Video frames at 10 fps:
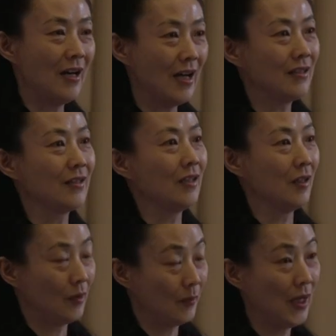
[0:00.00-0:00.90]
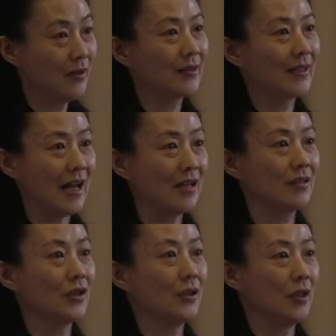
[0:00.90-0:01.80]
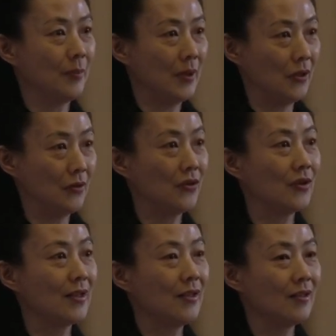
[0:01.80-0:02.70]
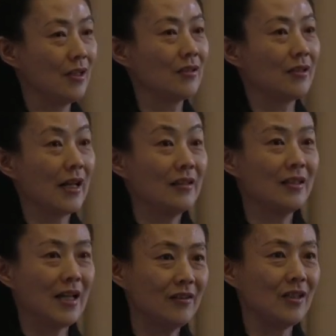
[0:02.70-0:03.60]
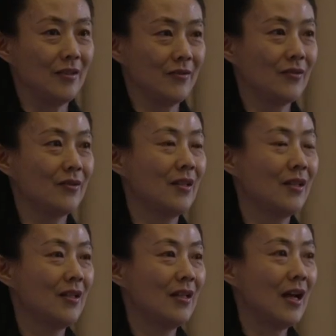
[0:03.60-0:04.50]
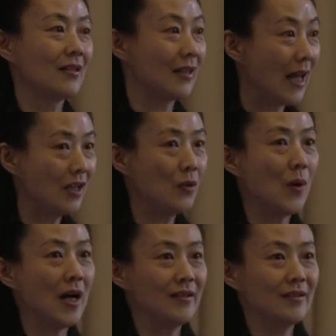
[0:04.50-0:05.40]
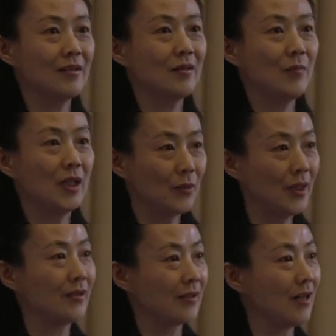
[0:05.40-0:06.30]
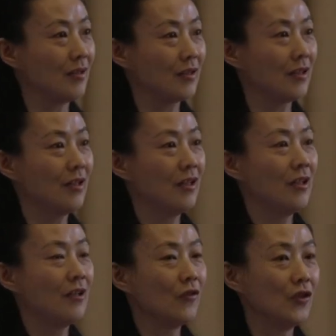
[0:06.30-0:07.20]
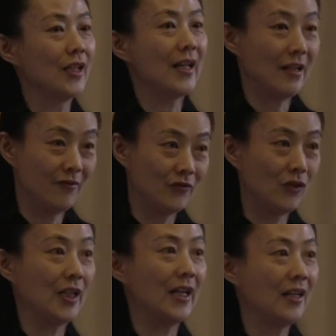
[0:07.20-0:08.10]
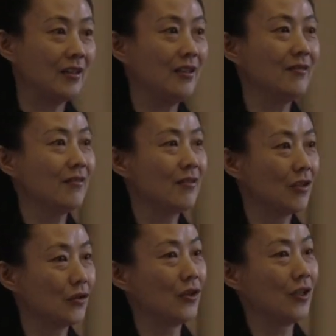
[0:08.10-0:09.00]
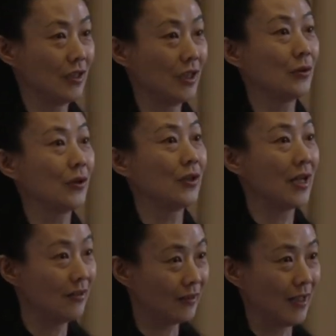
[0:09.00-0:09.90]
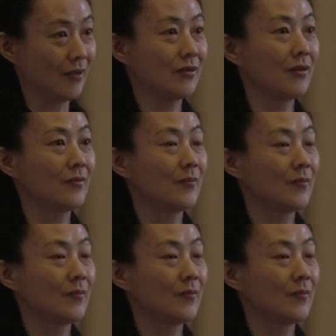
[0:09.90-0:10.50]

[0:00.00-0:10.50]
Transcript: as a post-classical approach since the 1990s, has likewise been criticized for neglecting socio-historical context.